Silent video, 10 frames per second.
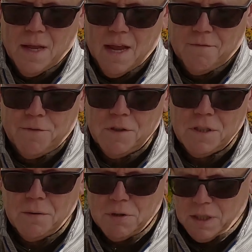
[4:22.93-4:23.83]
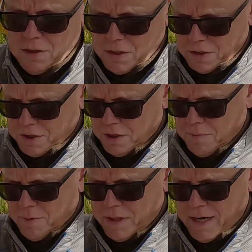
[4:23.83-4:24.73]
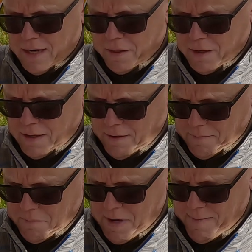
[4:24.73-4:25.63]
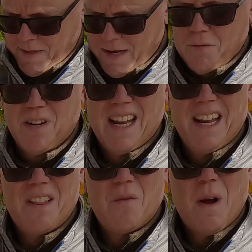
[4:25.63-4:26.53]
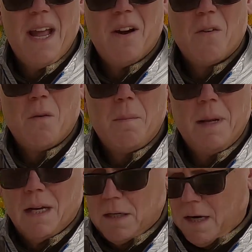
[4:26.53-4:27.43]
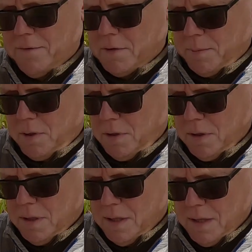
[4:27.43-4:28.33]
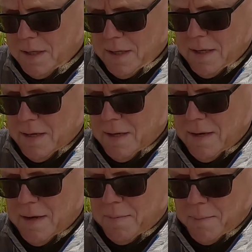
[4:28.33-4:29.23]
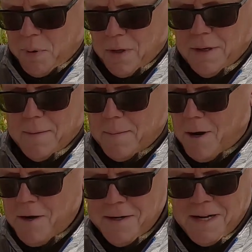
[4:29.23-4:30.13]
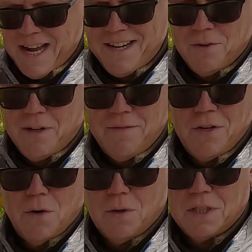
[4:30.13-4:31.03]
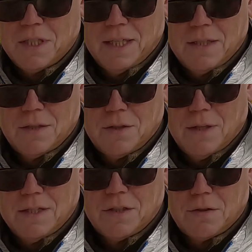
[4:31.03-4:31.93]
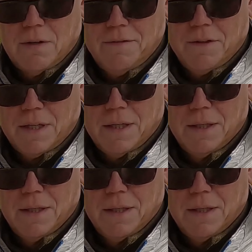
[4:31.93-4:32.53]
At first I was a little concerned with that. I thought maybe that would get in the way or it would be uncomfortable. But putting them on, I don't even notice it. So that's terrific.